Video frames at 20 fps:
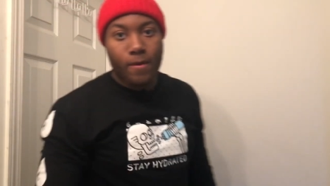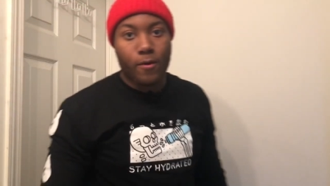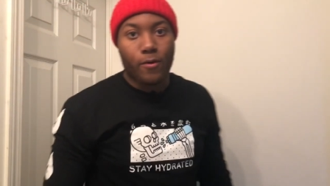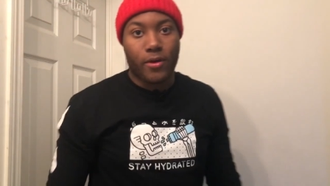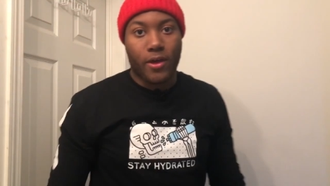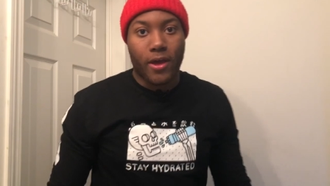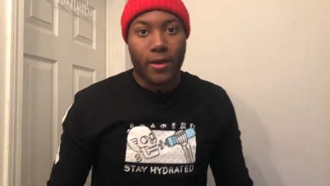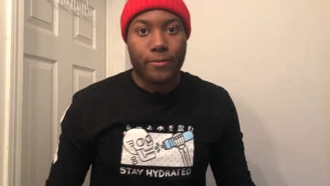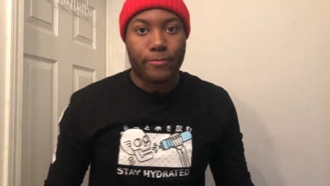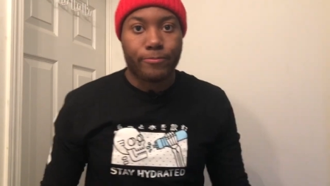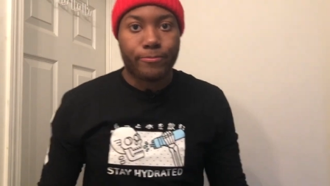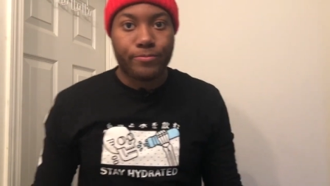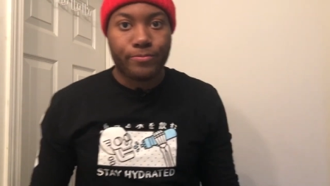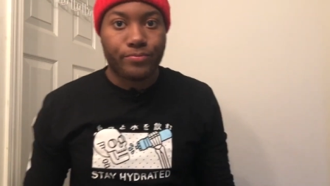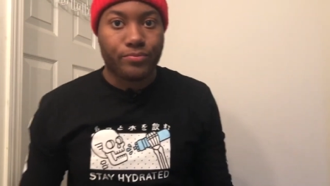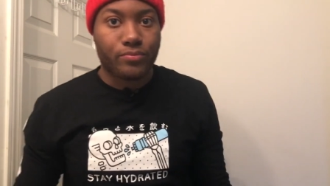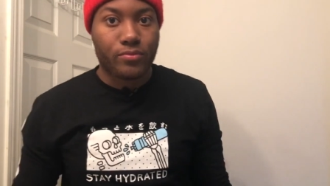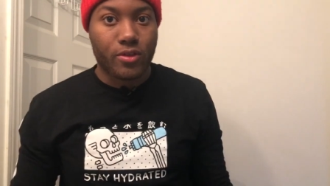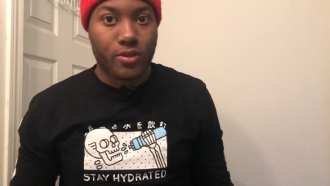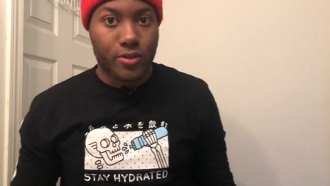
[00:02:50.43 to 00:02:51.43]

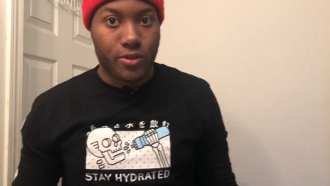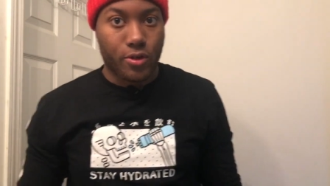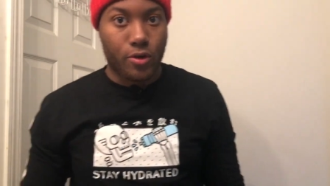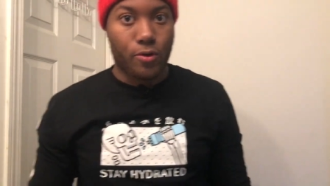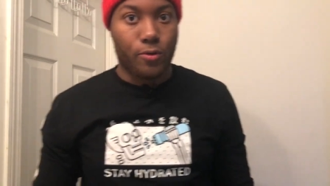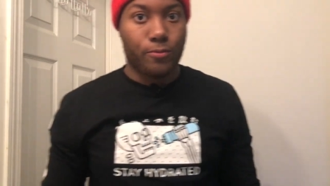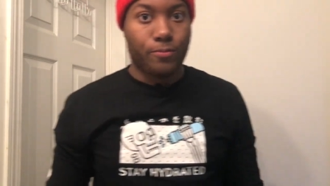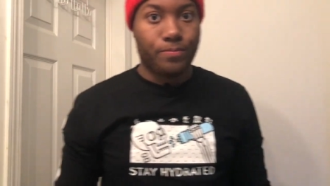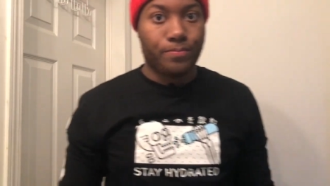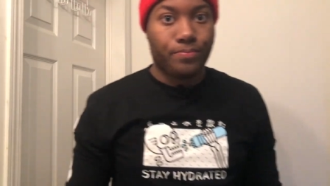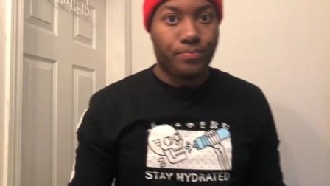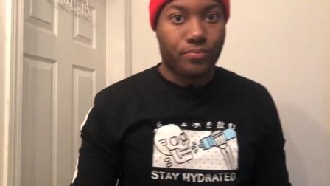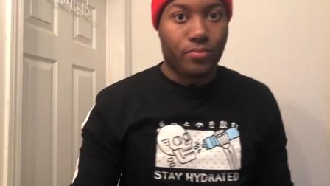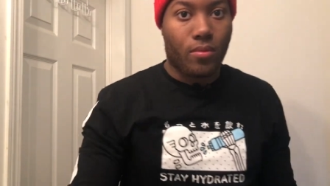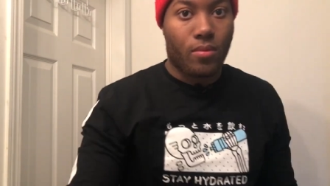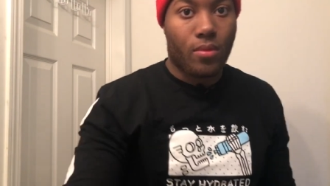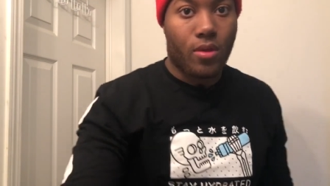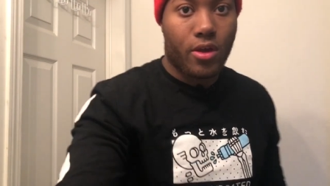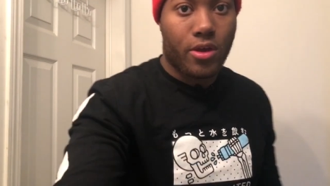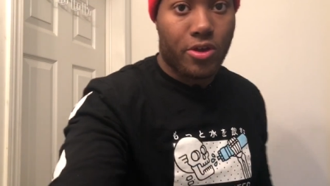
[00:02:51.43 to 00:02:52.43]
It's
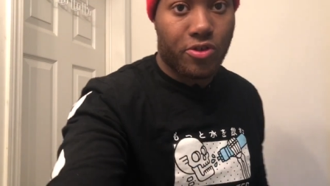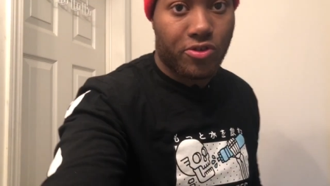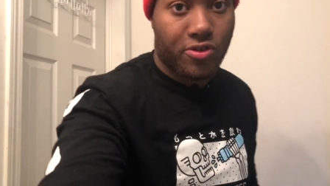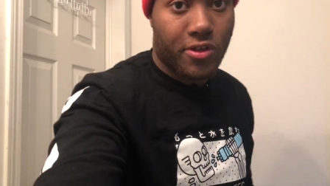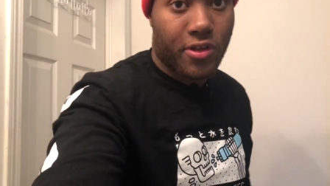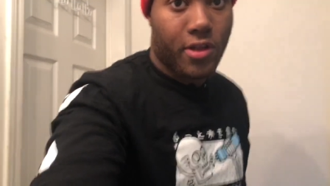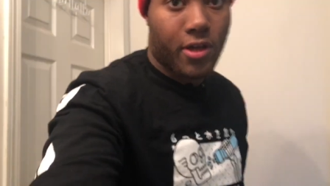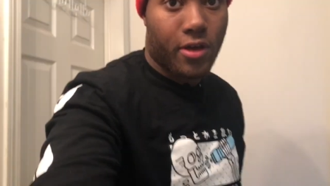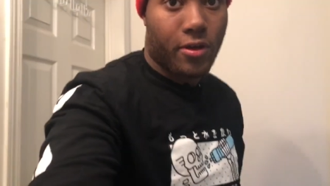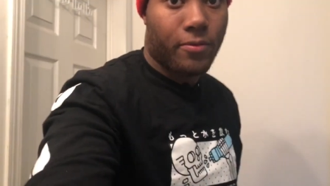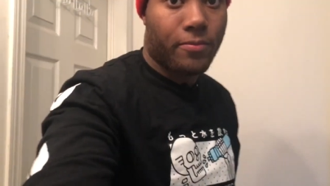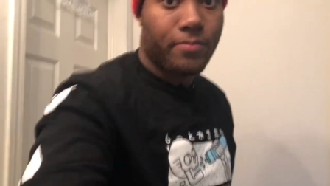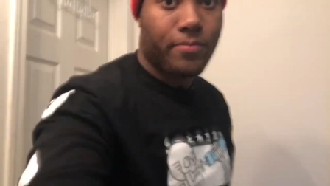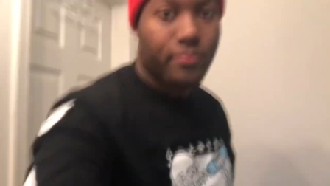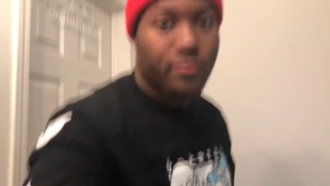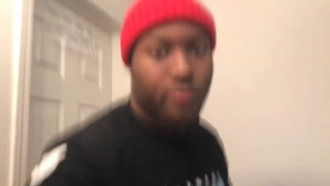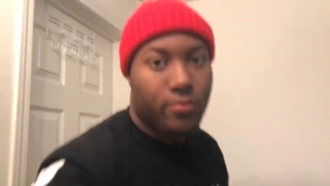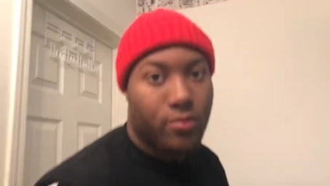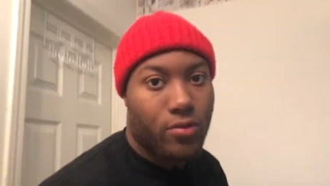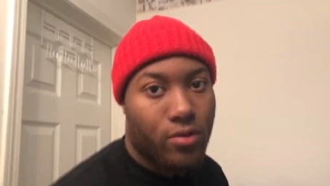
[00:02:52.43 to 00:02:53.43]
completely out of frame,
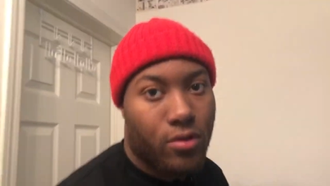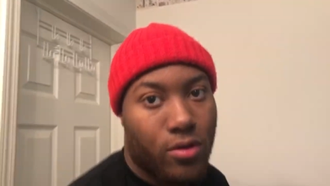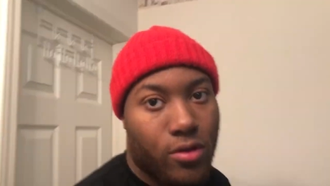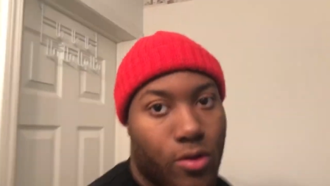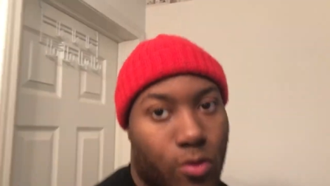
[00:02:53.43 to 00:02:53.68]
but